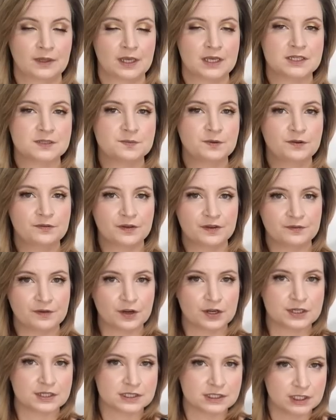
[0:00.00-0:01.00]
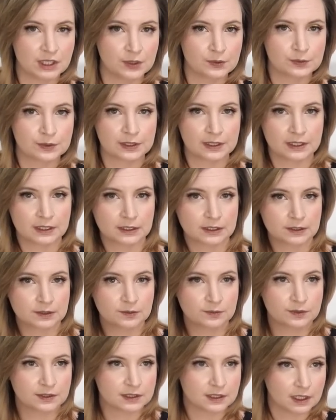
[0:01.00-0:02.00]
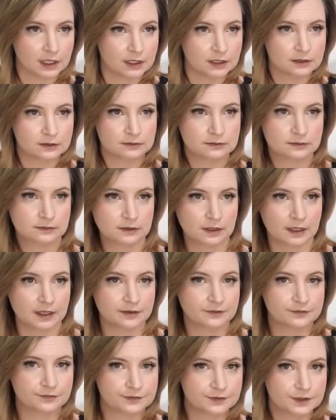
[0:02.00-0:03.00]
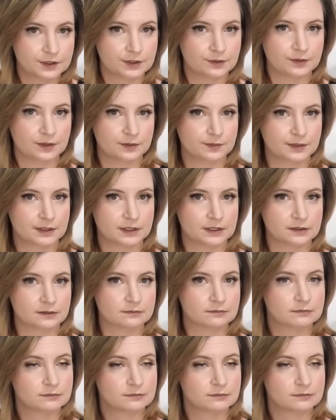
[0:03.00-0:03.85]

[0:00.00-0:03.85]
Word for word: He's moving very slowly with that knife, you know what I mean?